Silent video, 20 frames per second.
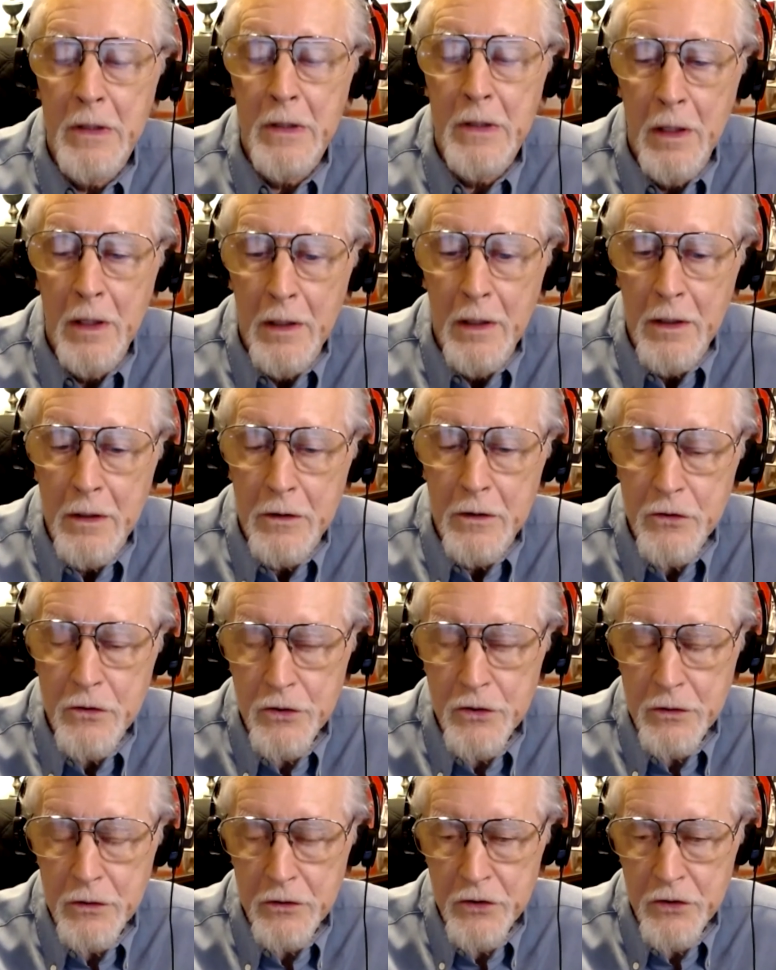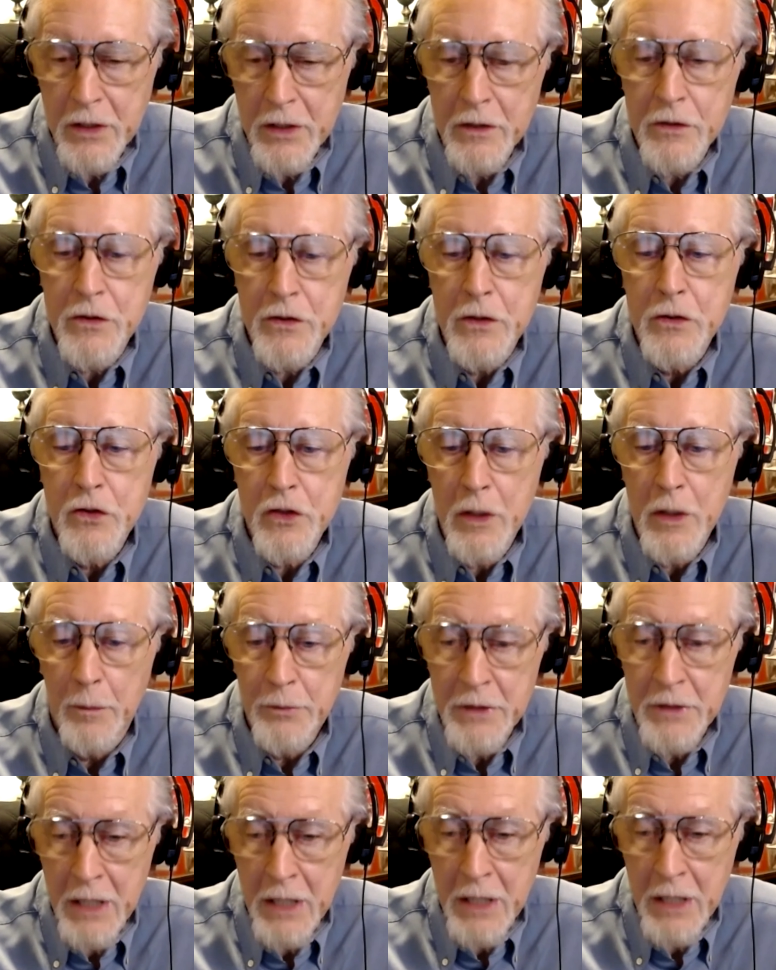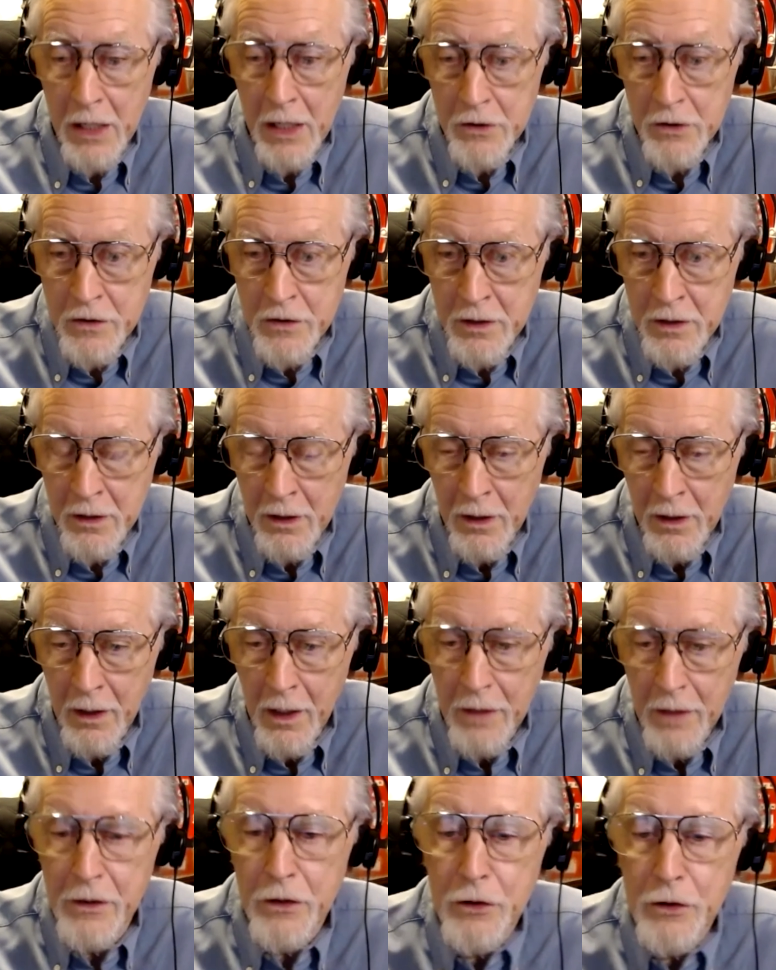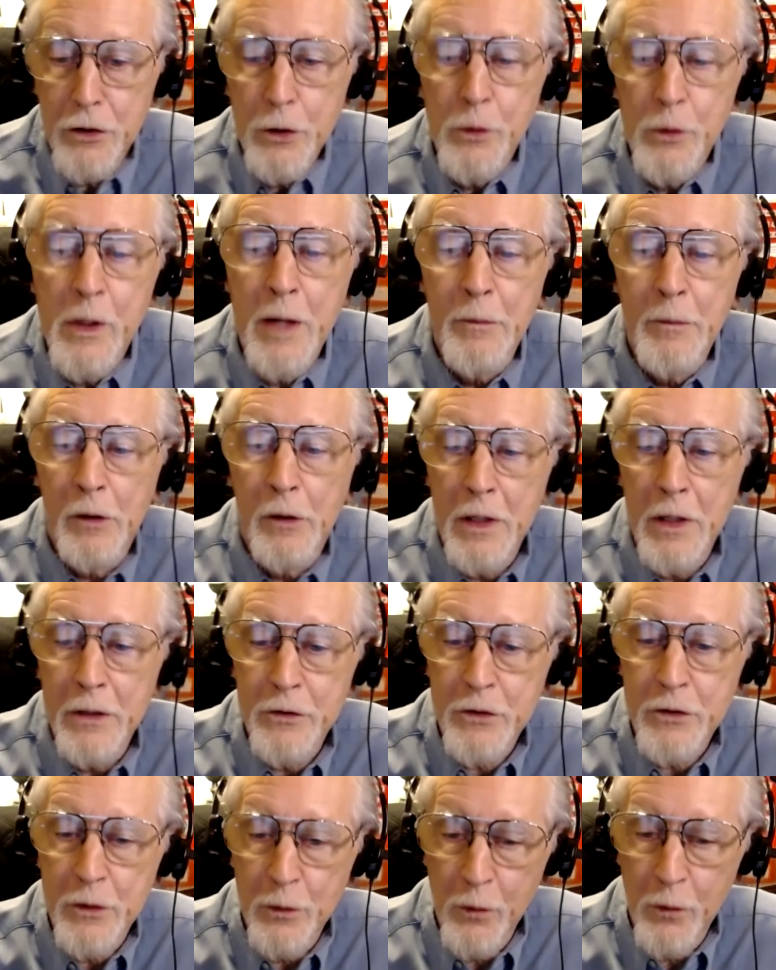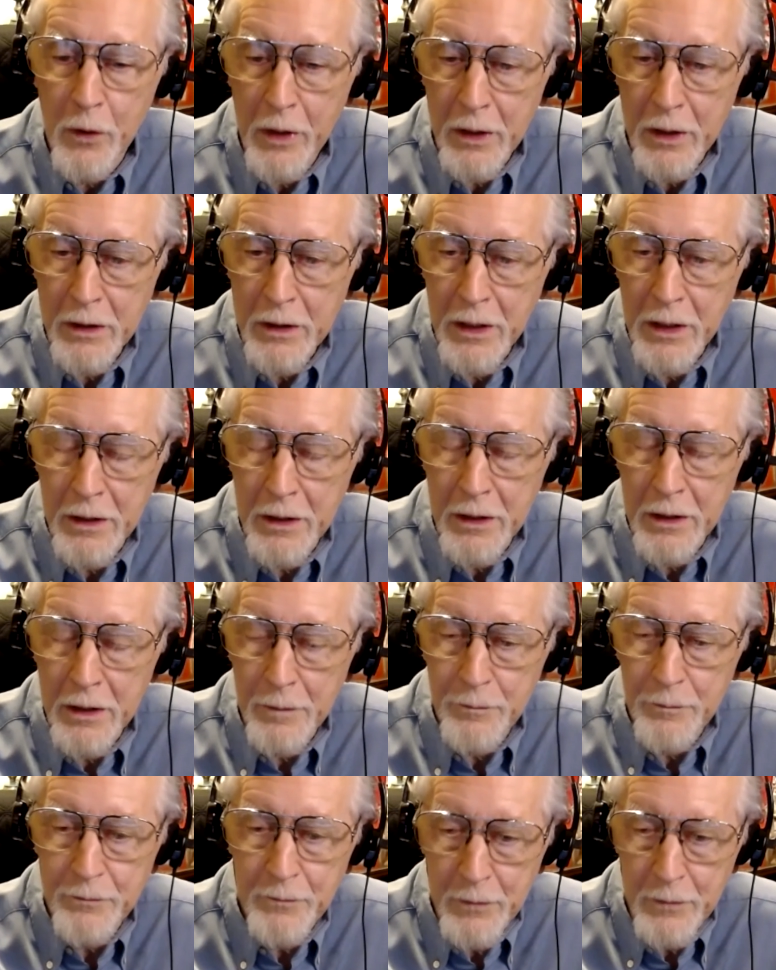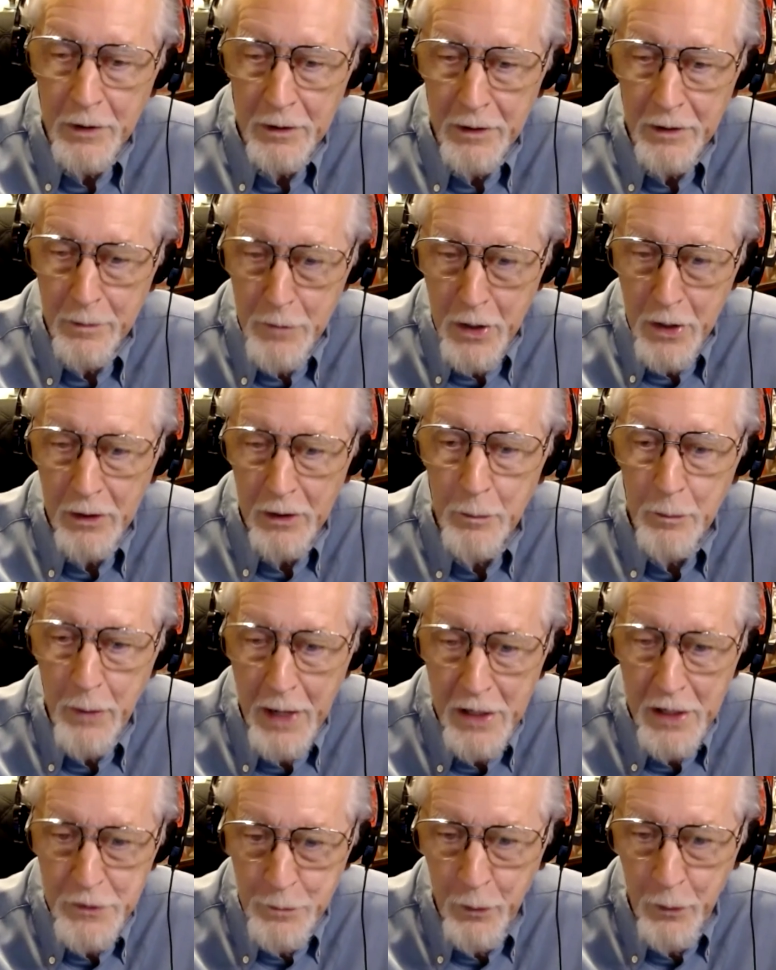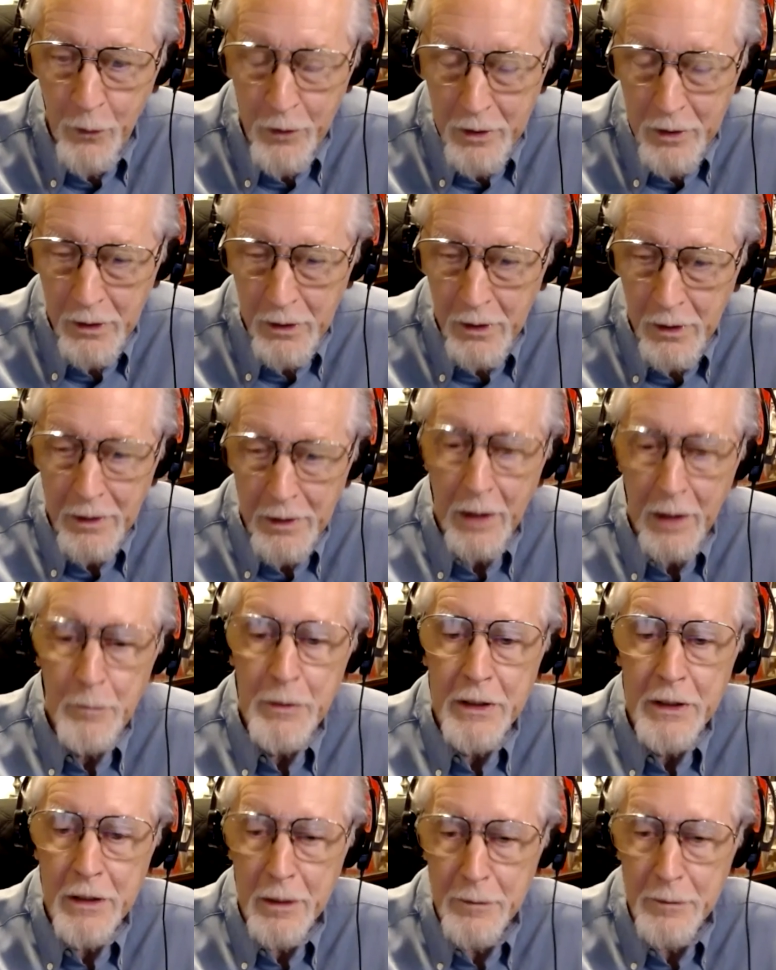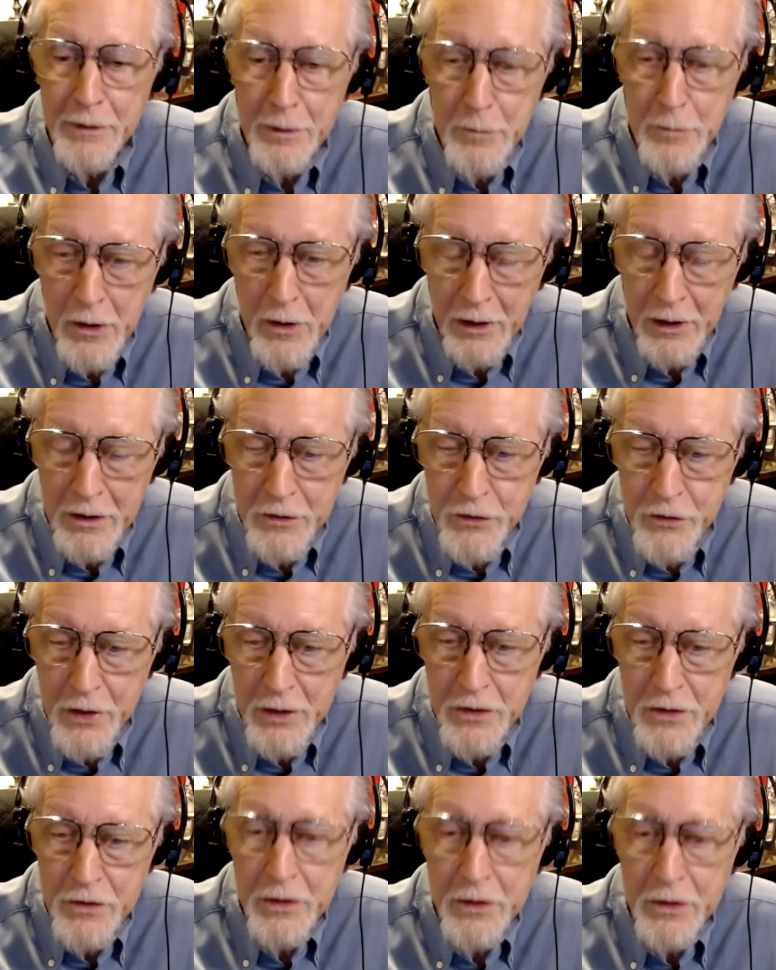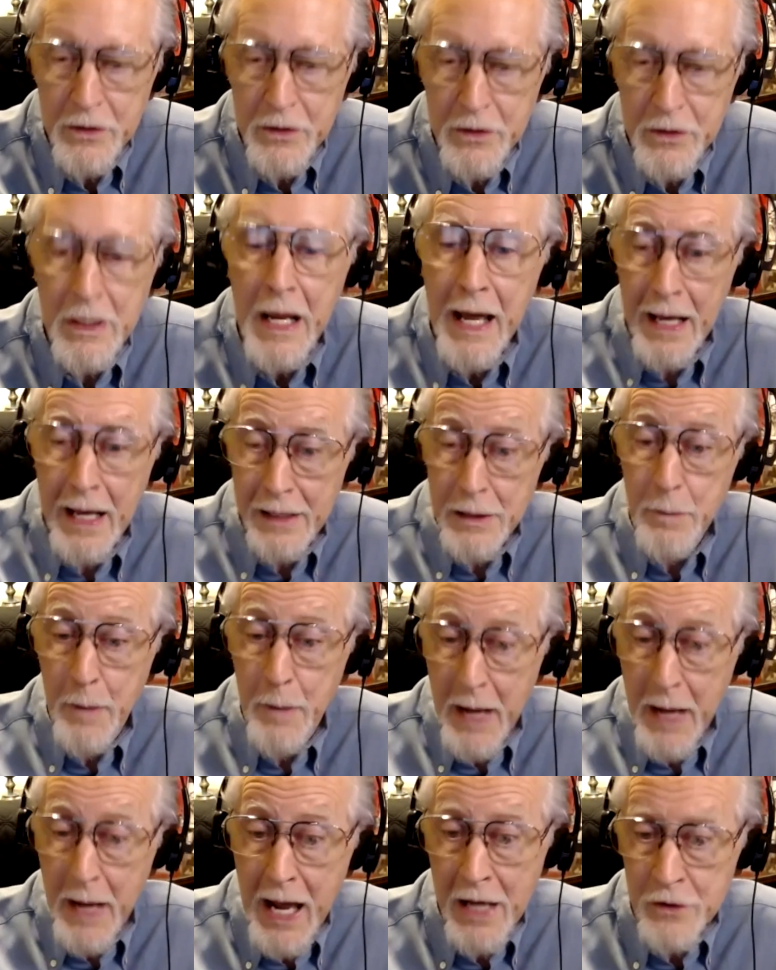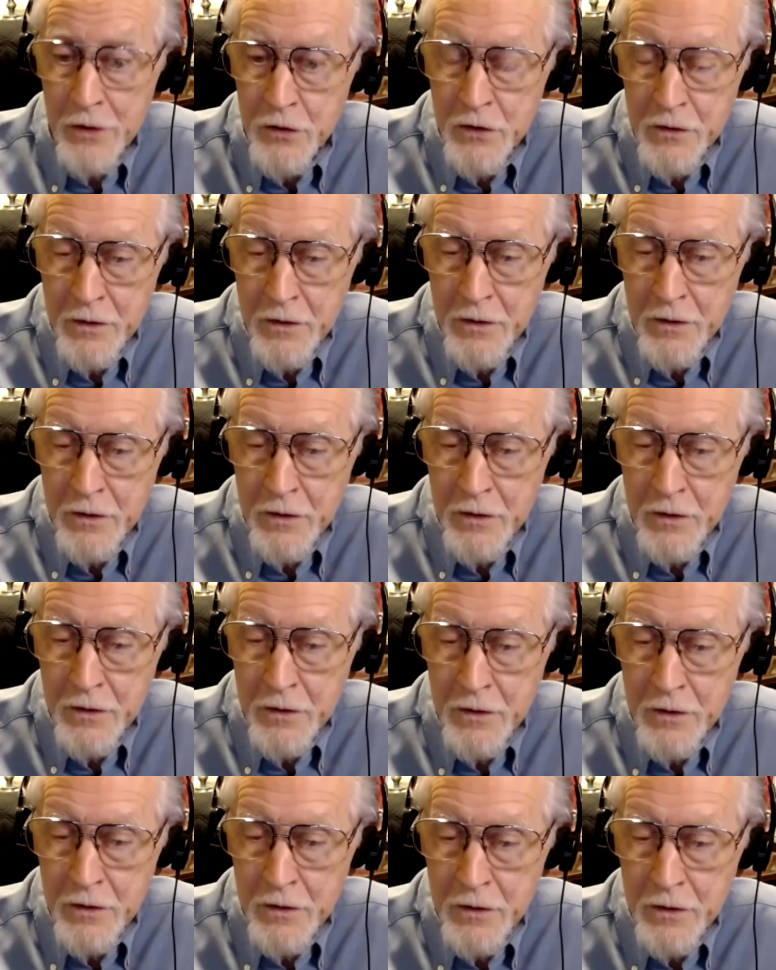citizenship test that new immigrants who want to get an American passport and become an American citizen had to pass. Mm.